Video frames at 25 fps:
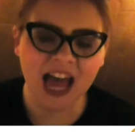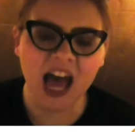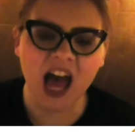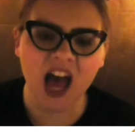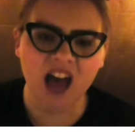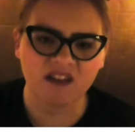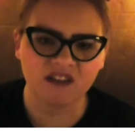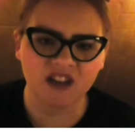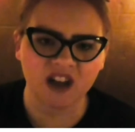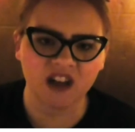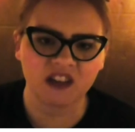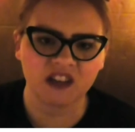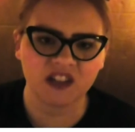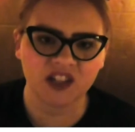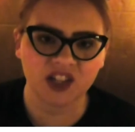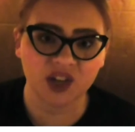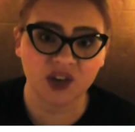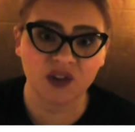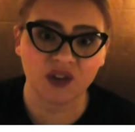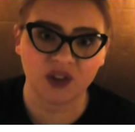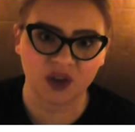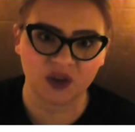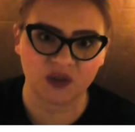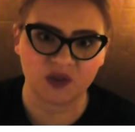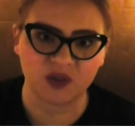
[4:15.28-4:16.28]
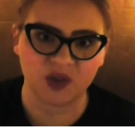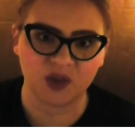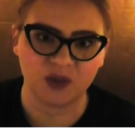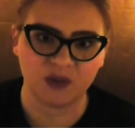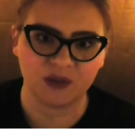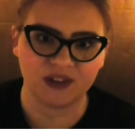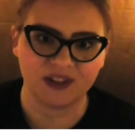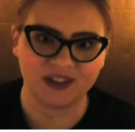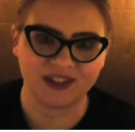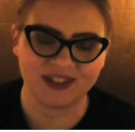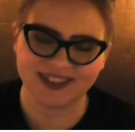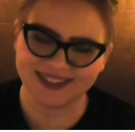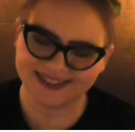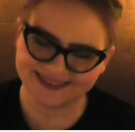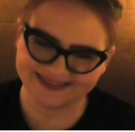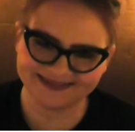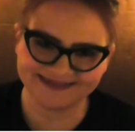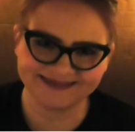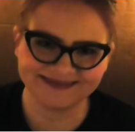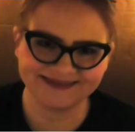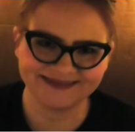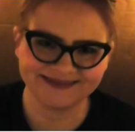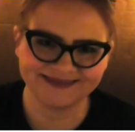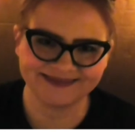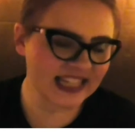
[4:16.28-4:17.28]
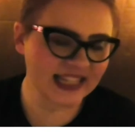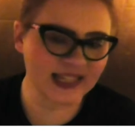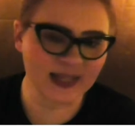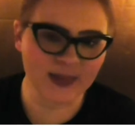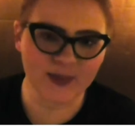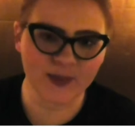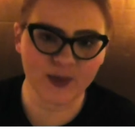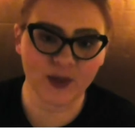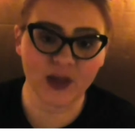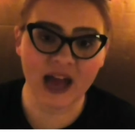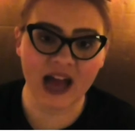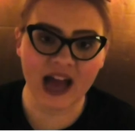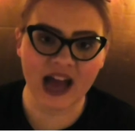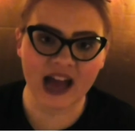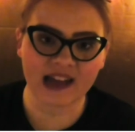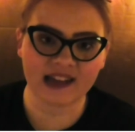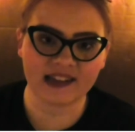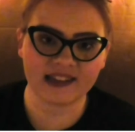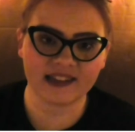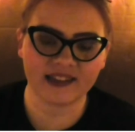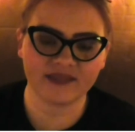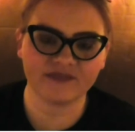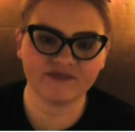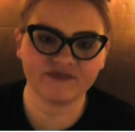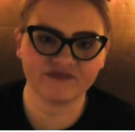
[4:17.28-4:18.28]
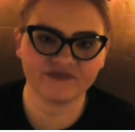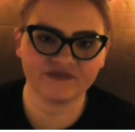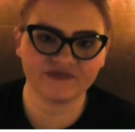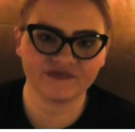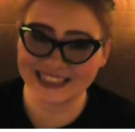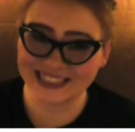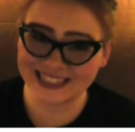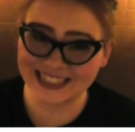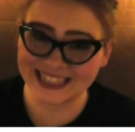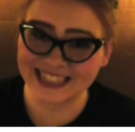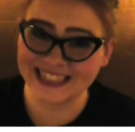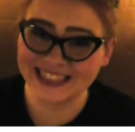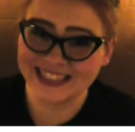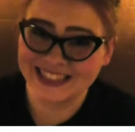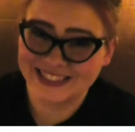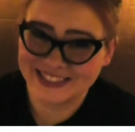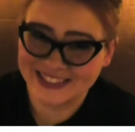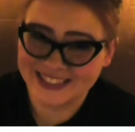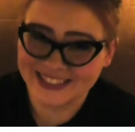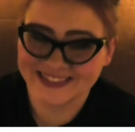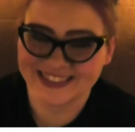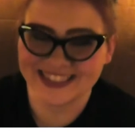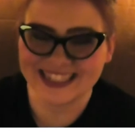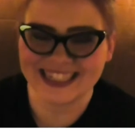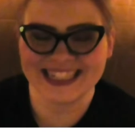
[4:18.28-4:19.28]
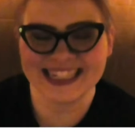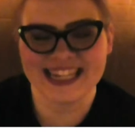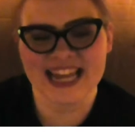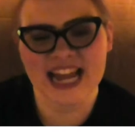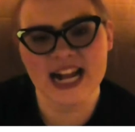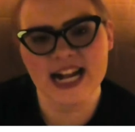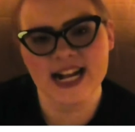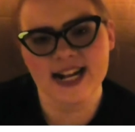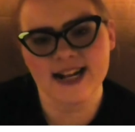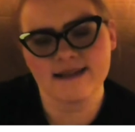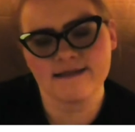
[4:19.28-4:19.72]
I volunteer those humans. Simple as. Because they deserve it.